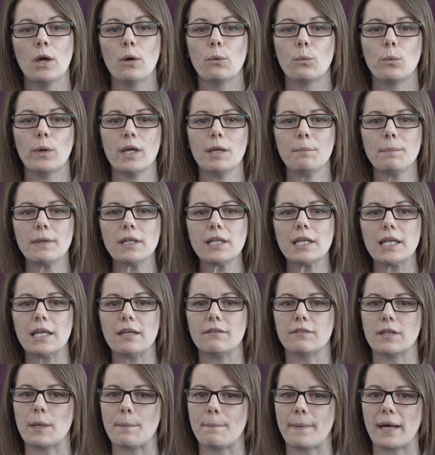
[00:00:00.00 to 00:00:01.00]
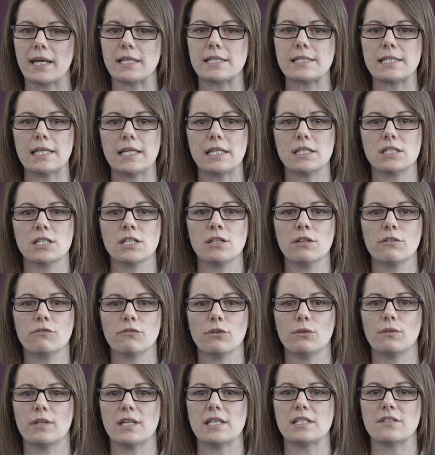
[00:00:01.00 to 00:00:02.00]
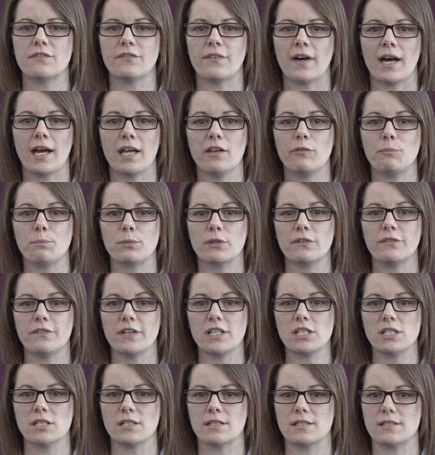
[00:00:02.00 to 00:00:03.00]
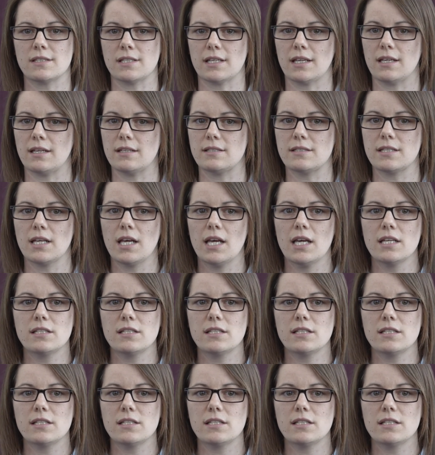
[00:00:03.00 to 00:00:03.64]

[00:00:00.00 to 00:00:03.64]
We believe that by teaching through these 5 proficiencies,